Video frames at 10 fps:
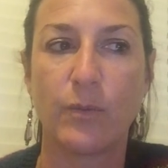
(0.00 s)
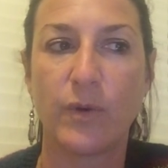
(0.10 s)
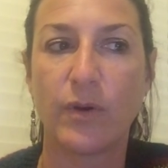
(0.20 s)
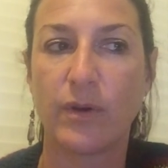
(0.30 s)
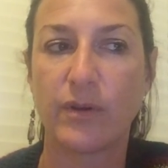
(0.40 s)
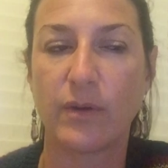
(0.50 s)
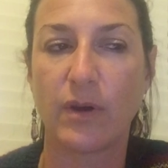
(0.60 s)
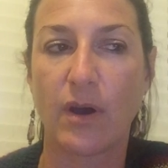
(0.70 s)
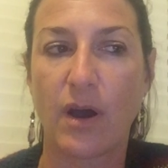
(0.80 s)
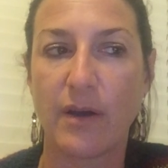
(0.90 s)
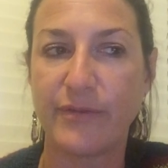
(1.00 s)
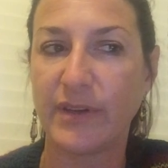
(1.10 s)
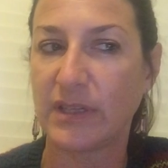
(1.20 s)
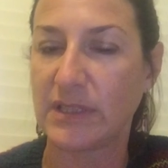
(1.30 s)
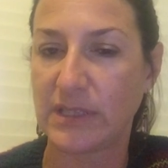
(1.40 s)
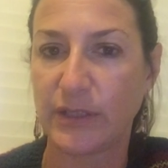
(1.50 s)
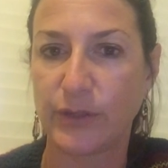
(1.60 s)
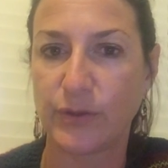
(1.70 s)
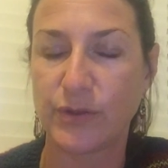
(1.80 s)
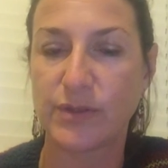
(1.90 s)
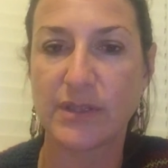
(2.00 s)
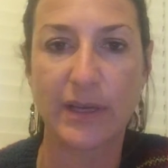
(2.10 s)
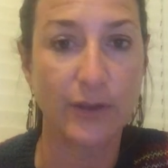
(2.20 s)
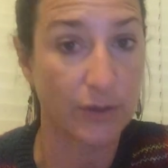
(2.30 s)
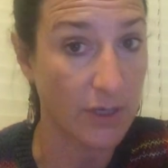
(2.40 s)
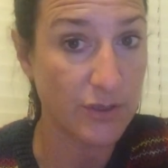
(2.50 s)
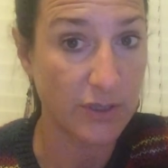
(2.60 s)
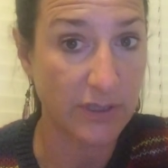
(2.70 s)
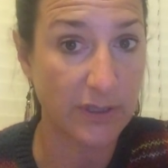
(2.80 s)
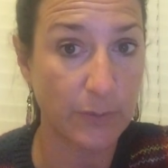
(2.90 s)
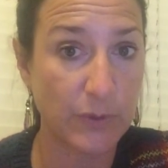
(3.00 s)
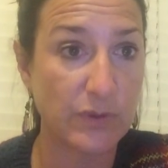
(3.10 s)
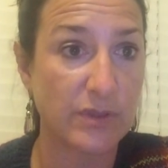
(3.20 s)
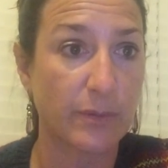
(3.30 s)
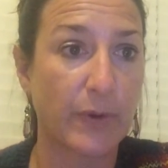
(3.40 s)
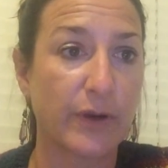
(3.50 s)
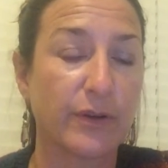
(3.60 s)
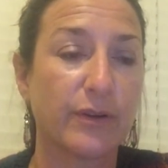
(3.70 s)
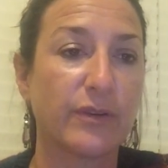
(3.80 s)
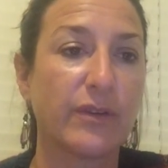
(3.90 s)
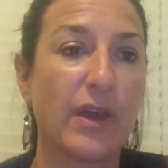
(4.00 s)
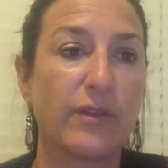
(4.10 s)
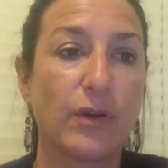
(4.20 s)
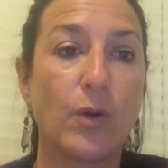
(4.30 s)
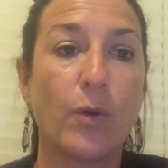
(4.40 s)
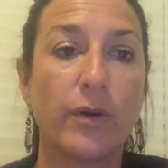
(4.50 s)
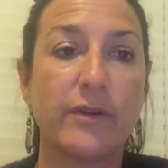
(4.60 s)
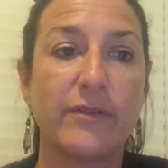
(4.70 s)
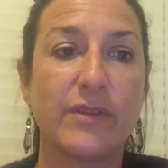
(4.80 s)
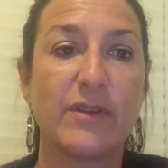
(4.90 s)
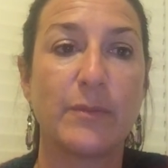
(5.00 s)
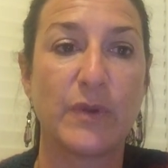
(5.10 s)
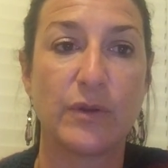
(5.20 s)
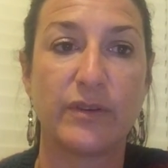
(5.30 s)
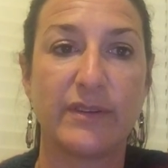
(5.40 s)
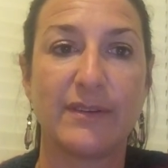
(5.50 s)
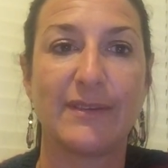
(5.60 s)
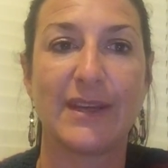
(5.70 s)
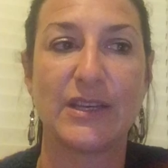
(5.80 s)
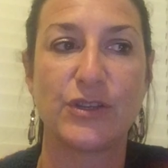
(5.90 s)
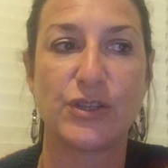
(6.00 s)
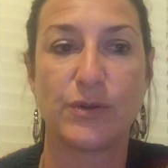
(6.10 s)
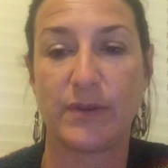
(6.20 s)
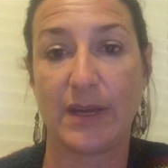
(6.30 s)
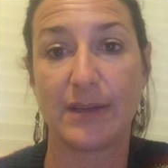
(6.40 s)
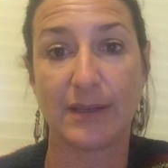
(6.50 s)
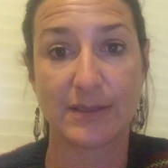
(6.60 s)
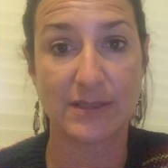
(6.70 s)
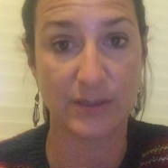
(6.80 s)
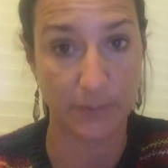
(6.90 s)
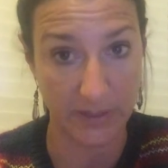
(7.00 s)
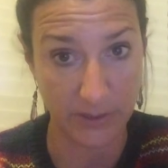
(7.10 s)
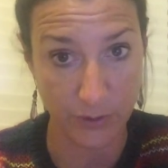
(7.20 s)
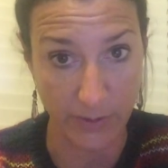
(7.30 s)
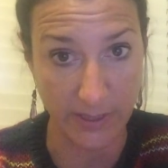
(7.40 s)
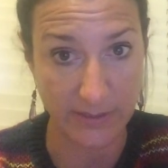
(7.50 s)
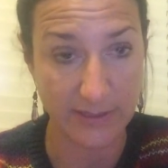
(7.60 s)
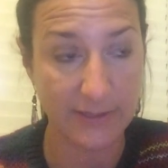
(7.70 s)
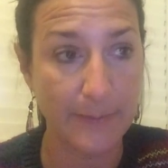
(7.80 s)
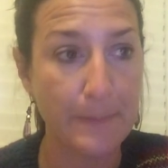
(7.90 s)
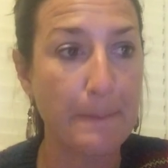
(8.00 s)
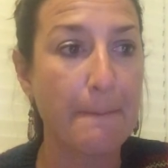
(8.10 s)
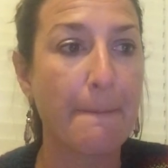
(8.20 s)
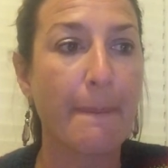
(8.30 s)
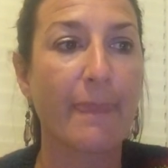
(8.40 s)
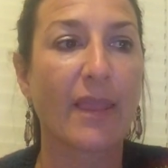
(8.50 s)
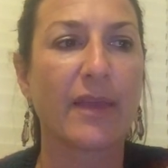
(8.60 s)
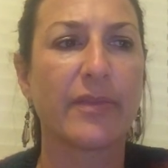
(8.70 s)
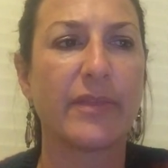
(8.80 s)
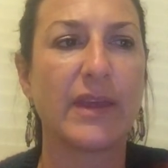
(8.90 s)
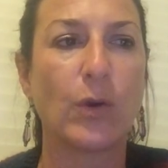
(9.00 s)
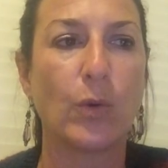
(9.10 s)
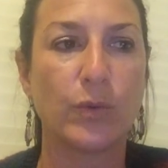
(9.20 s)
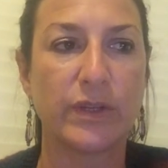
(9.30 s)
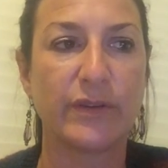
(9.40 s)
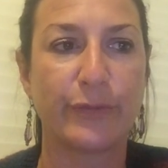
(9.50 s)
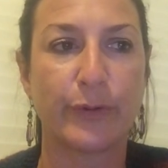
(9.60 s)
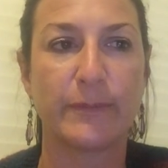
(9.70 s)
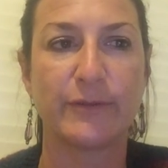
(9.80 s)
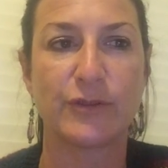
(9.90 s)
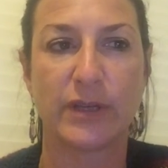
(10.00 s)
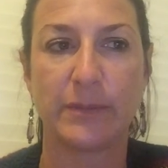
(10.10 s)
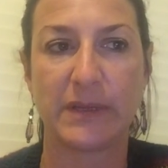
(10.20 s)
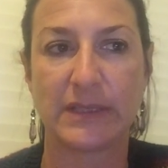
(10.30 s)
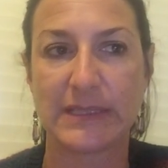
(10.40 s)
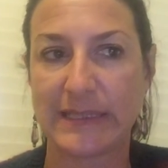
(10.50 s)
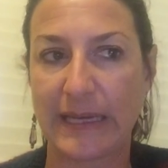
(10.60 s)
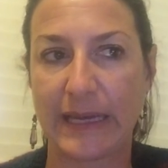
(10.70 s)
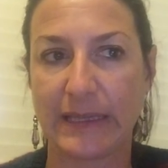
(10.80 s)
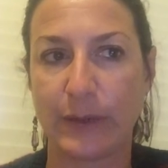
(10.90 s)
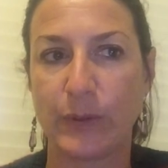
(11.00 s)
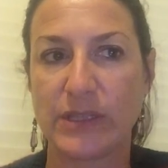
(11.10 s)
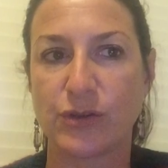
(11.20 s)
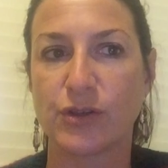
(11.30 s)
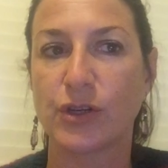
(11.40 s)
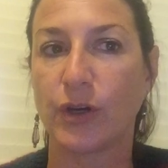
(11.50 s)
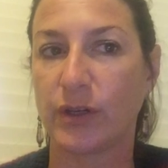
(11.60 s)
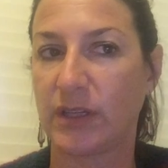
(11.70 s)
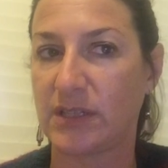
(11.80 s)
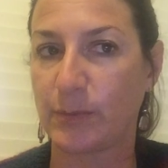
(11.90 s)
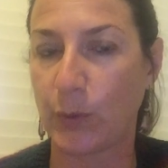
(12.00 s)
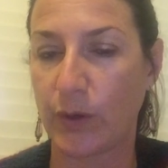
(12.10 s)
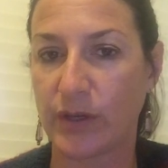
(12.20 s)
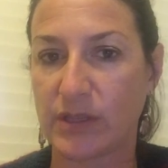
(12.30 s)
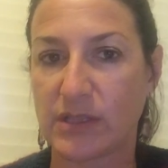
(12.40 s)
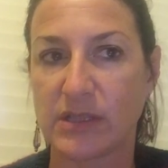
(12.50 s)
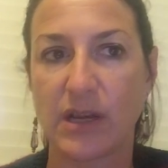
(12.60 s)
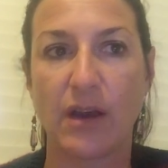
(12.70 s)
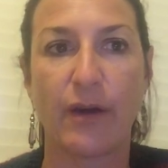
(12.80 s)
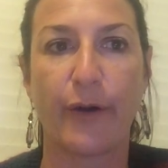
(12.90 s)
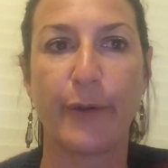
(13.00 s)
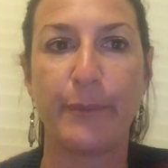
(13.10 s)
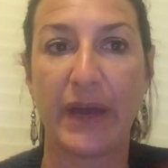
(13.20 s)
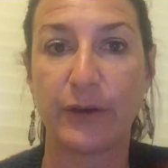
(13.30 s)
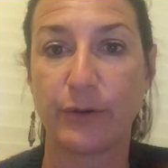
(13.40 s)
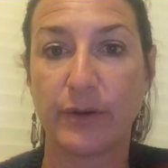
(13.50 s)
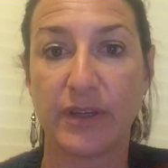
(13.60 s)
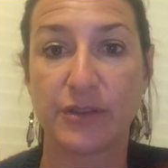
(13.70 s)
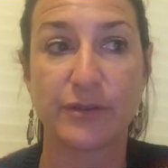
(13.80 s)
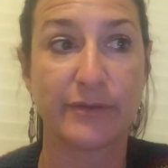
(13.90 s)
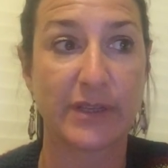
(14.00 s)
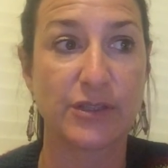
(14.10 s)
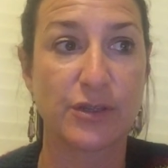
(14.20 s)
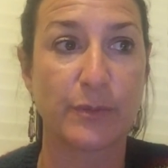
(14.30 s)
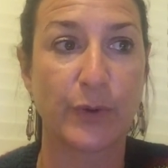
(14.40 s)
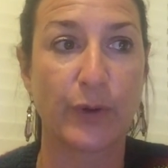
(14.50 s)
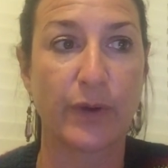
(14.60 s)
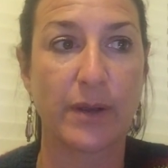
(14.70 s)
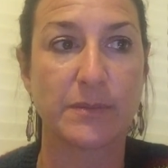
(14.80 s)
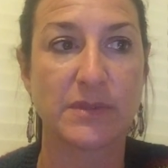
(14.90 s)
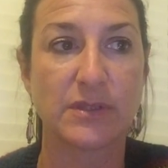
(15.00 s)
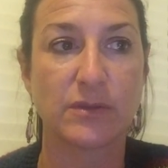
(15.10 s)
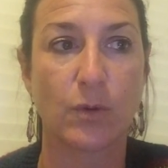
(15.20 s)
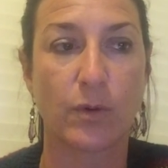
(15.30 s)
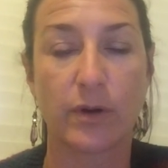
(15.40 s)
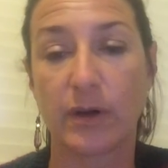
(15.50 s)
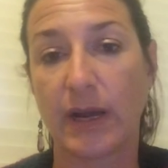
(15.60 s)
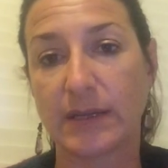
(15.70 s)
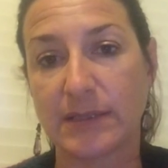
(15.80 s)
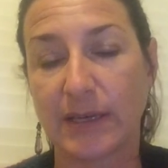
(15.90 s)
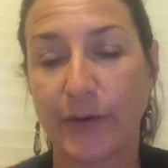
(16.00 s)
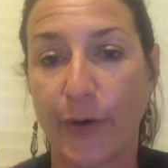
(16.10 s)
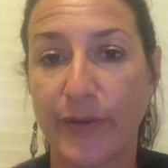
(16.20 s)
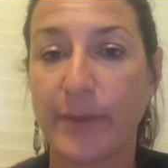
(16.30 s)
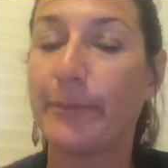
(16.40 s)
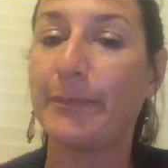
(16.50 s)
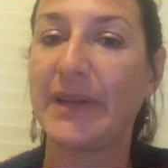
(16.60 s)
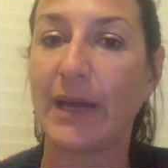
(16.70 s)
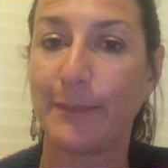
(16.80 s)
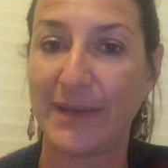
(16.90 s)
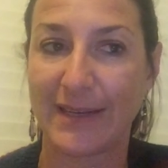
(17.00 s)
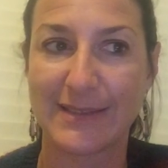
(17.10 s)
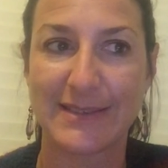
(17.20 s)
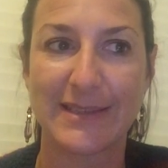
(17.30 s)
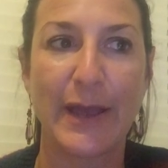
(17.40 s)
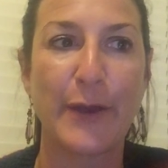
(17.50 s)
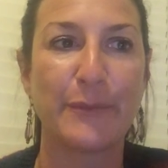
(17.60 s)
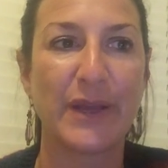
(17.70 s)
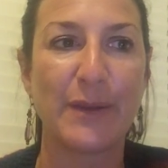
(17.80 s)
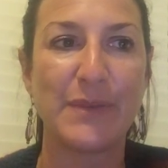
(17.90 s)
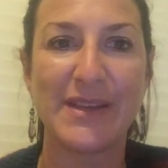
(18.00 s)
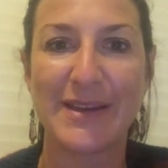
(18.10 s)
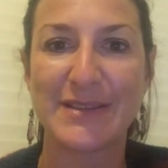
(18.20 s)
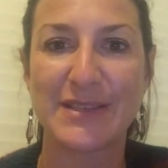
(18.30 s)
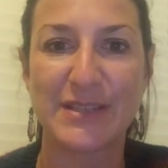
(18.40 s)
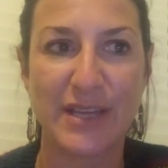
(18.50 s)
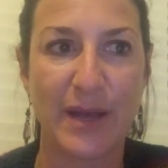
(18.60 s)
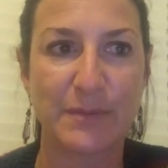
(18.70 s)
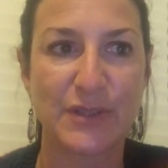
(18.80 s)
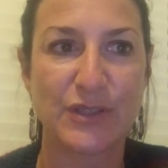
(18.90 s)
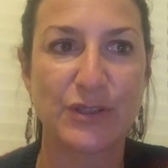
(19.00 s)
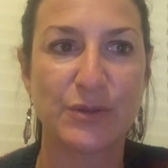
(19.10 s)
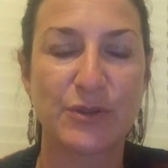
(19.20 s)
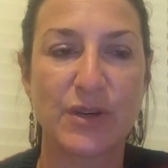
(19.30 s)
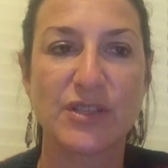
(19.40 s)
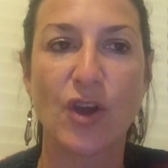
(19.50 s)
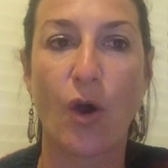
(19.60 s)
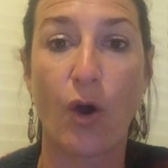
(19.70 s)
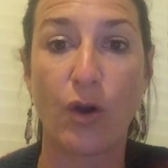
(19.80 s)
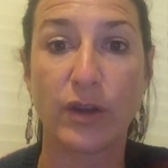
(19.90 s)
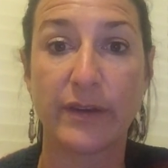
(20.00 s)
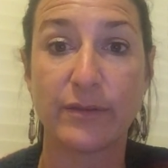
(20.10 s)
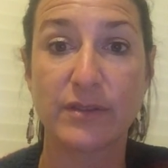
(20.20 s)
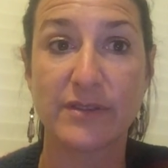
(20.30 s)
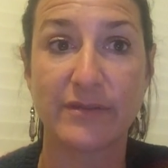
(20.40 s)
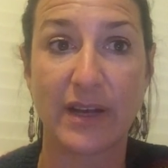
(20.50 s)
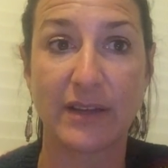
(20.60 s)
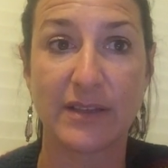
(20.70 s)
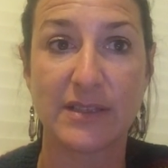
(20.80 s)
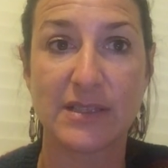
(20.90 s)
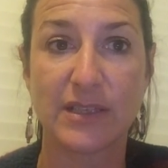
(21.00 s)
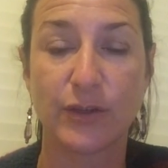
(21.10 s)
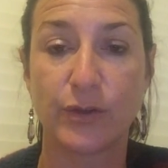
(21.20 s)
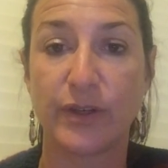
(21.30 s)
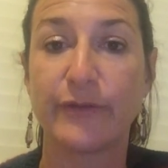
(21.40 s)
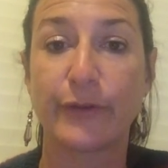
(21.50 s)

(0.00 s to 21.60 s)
will often continue to psychologically abuse their partners. The core of the abuse is the issue that needs to be addressed. The only form of treatment today that research currently supports are better intervention programs, or as they call them, BIPS. BIPS attempts to address all levels of violence, including